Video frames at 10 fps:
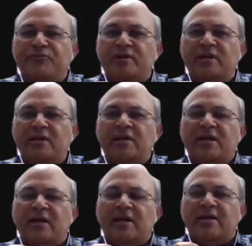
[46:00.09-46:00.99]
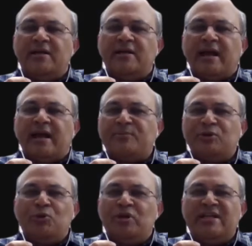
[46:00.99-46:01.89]
if the learner
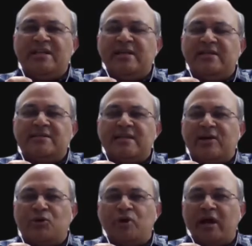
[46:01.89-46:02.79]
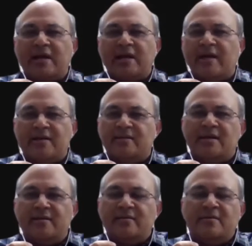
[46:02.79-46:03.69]
absolutely needs that to get ahead.
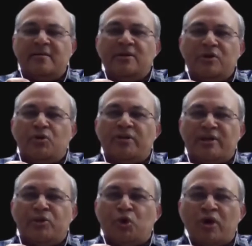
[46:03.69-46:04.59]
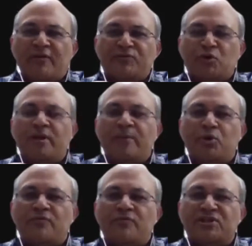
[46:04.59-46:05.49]
Then you don't have so many
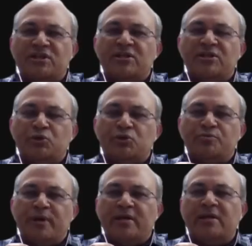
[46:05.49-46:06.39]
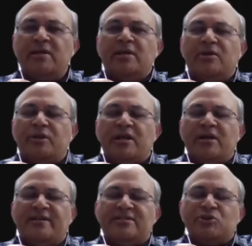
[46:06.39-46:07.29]
motivational issues. But you think
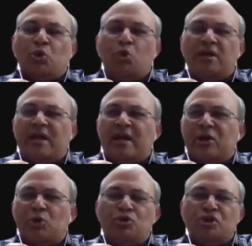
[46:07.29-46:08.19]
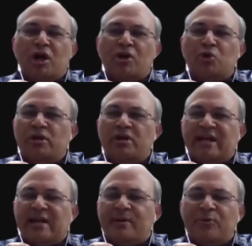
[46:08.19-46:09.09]
about school kid who's not doing
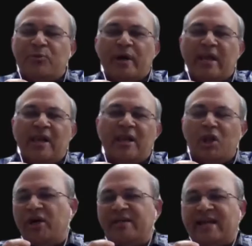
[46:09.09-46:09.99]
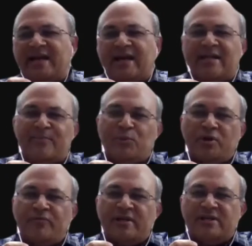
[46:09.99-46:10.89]
terribly well, not that highly
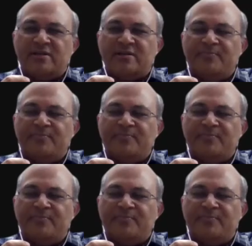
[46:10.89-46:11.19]
motivated,